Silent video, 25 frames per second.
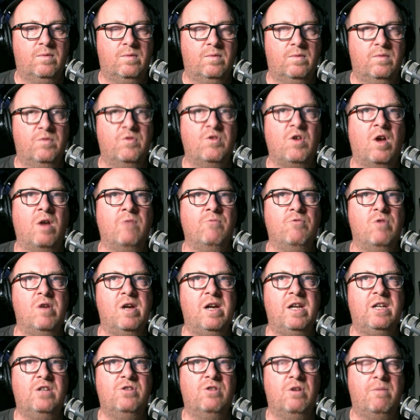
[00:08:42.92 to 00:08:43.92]
So I'm
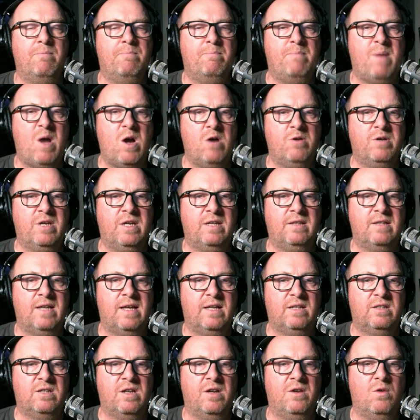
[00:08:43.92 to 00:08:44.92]
really sort of poking
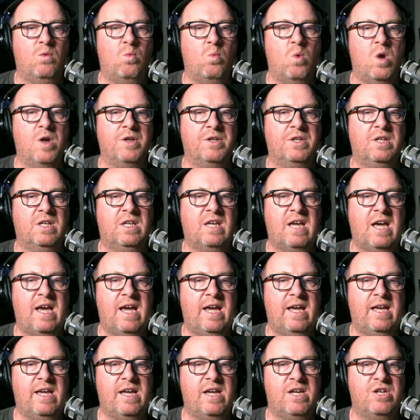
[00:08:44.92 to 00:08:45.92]
that kind of
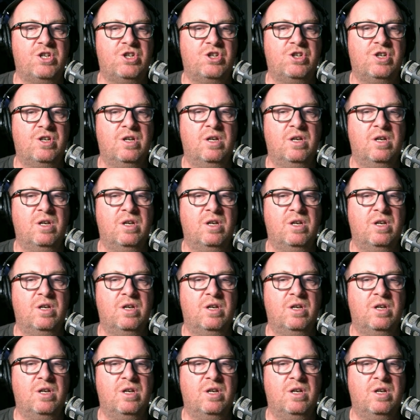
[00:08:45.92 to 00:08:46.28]
1k-ish,